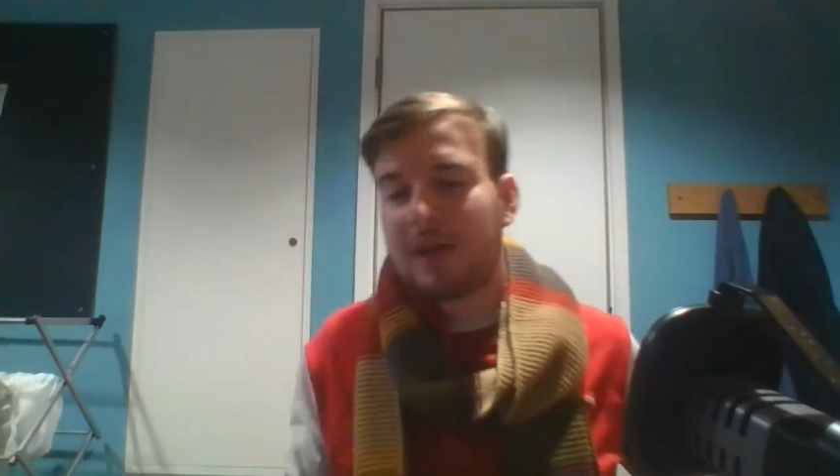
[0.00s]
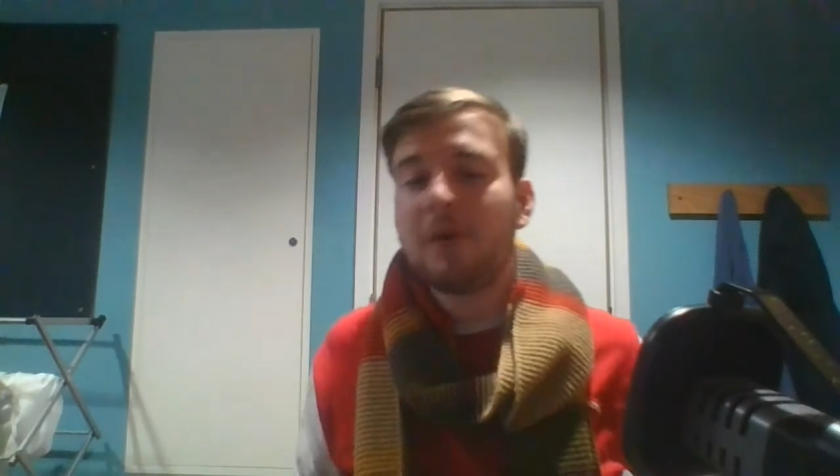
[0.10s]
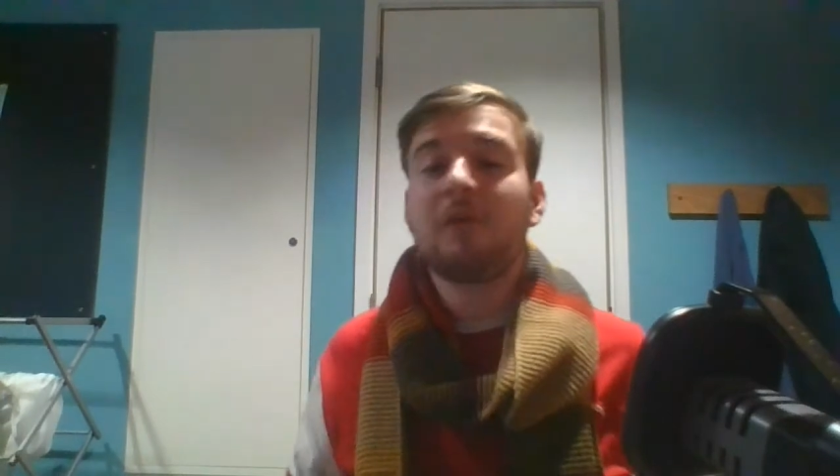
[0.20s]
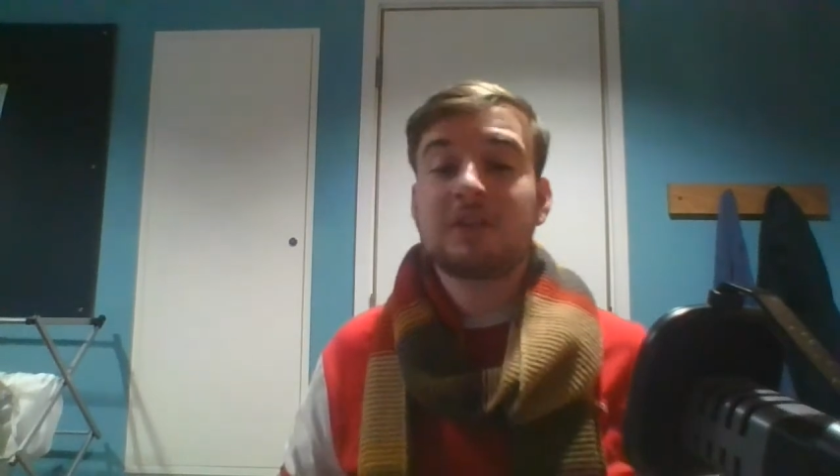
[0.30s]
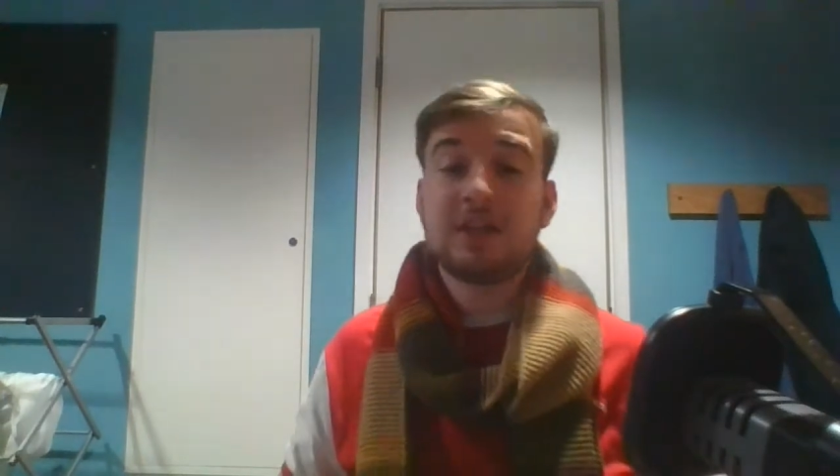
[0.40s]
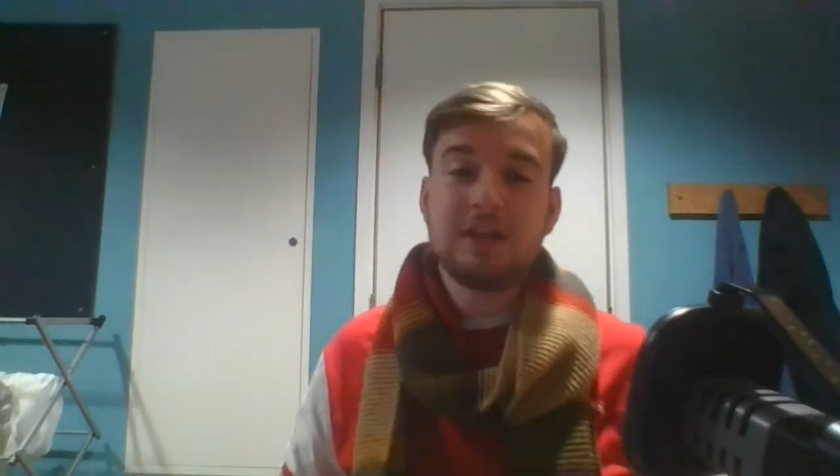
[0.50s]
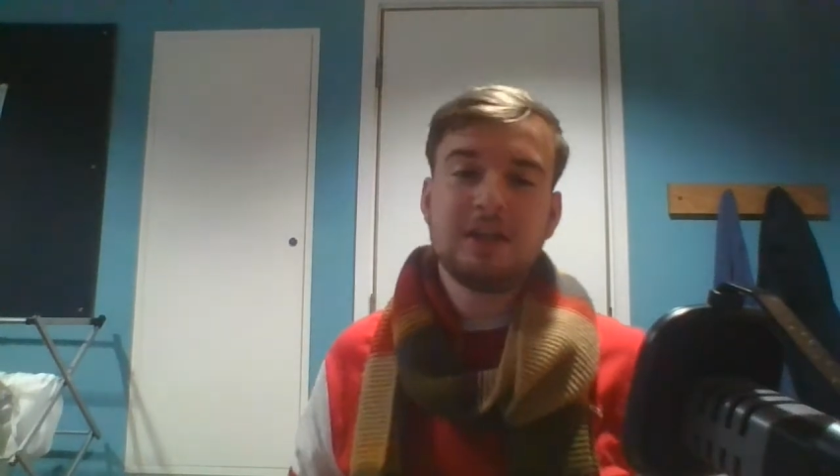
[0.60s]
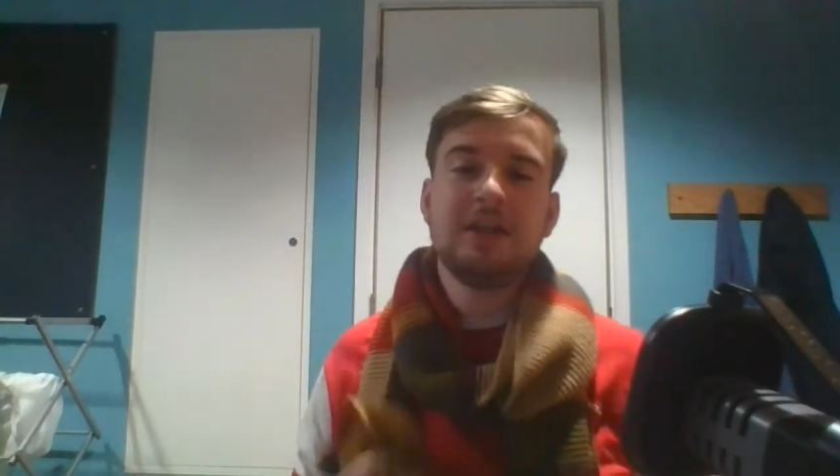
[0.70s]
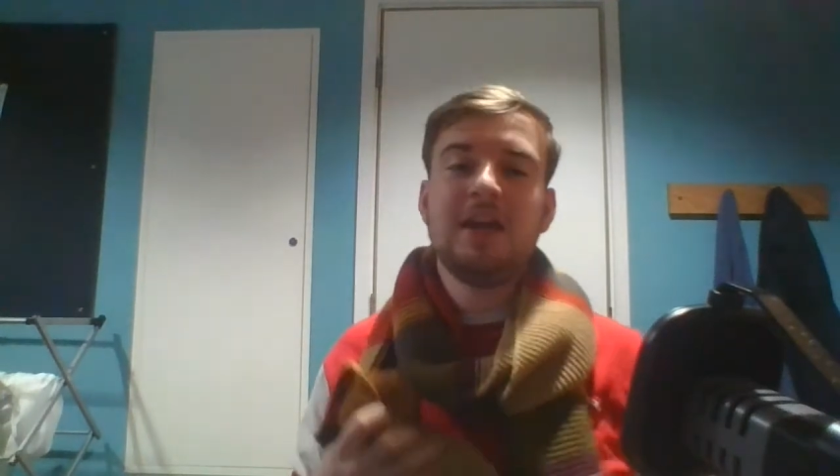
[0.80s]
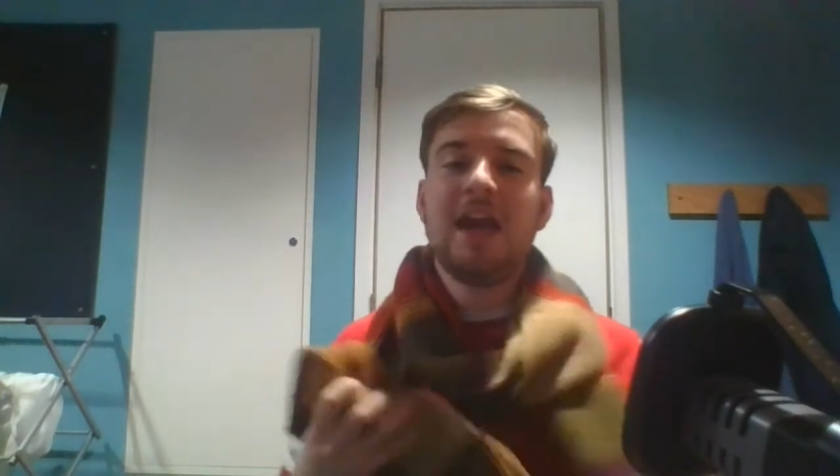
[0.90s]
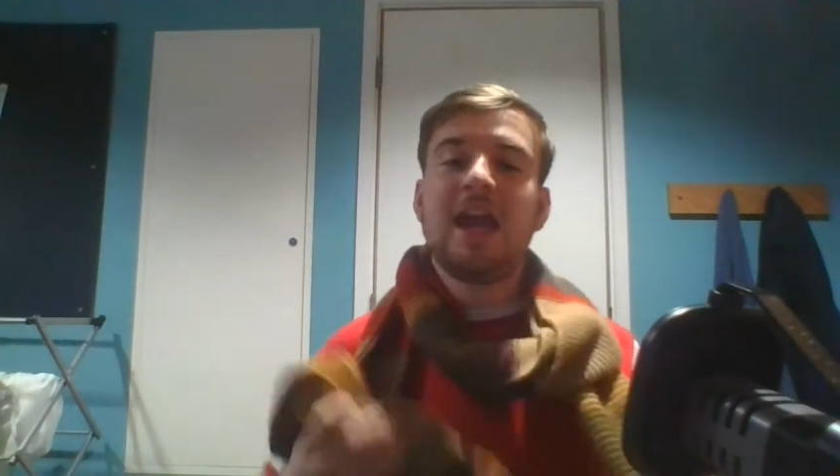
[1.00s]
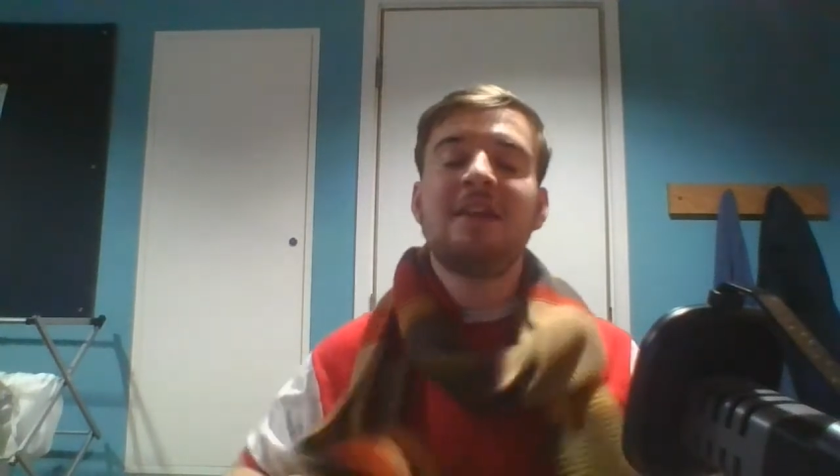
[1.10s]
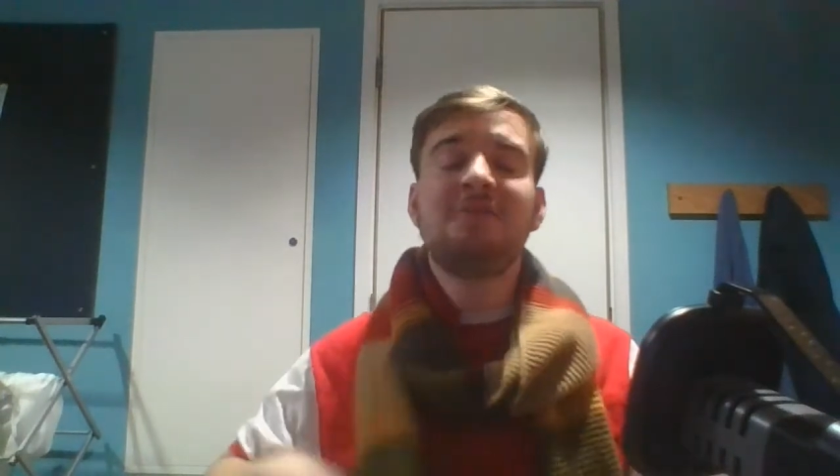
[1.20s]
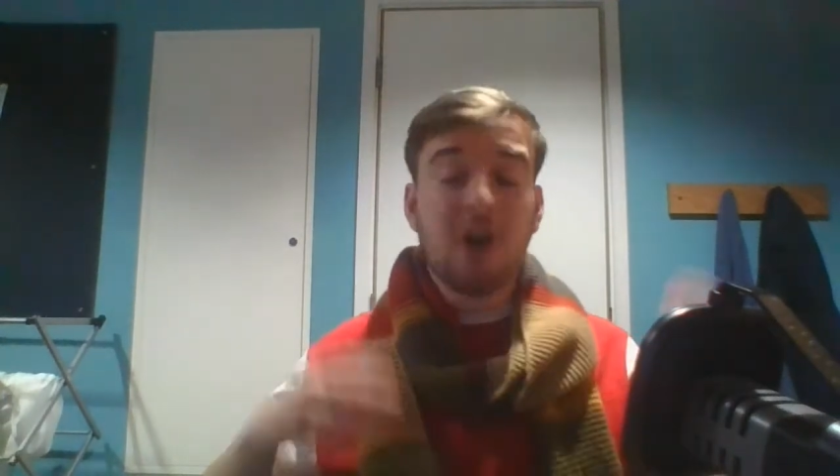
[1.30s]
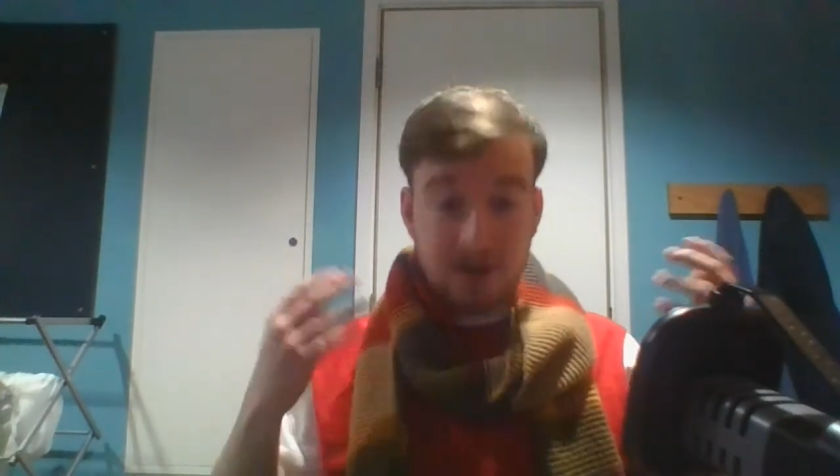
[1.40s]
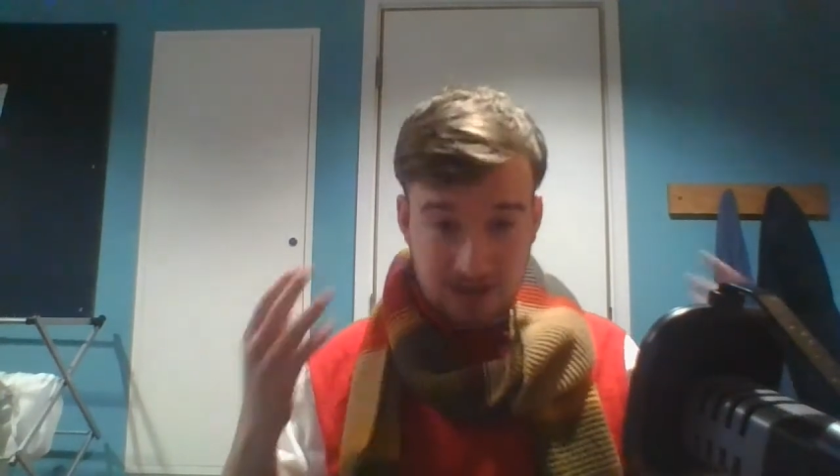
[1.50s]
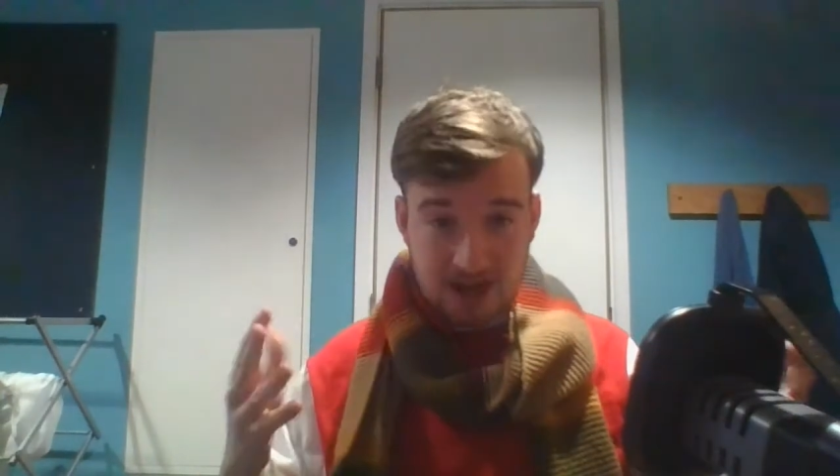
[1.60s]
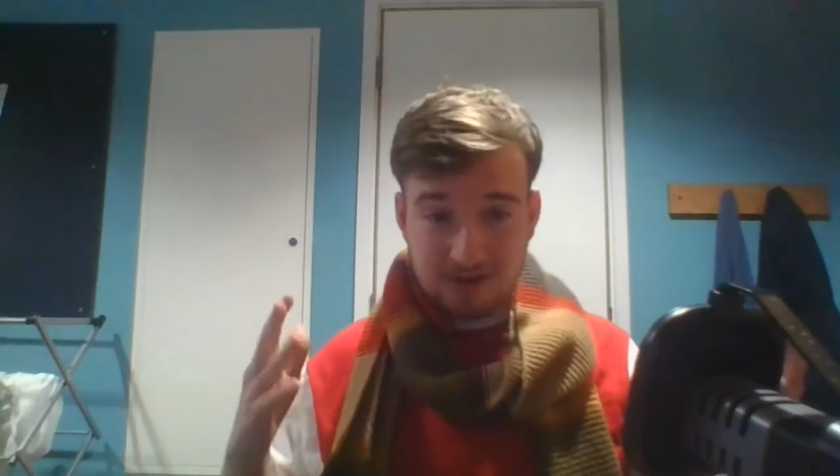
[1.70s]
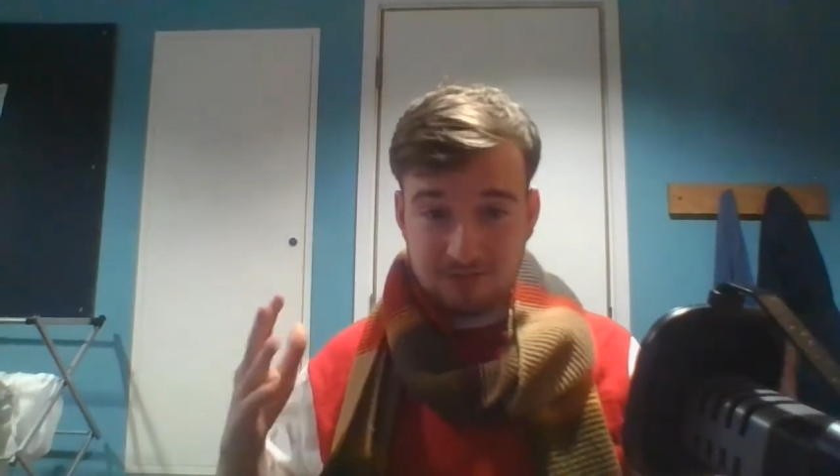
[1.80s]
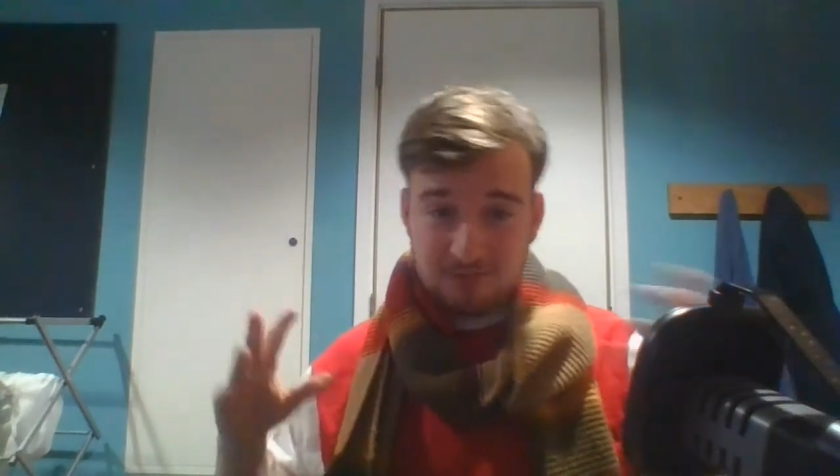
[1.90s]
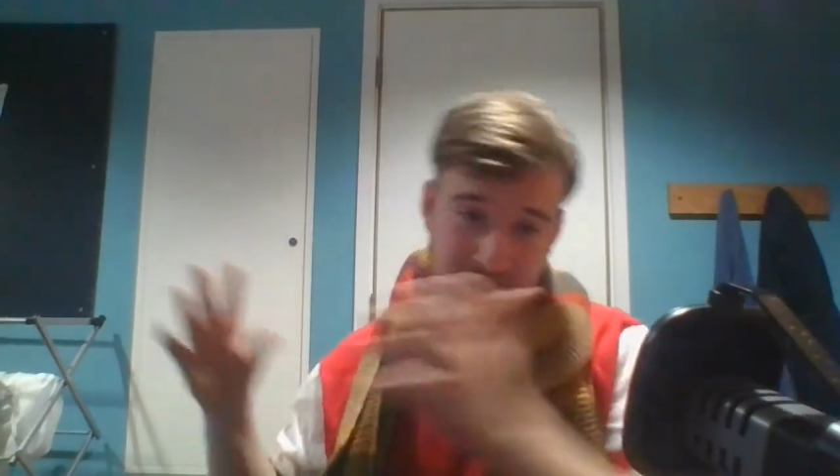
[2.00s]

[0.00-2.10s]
But obviously, right now,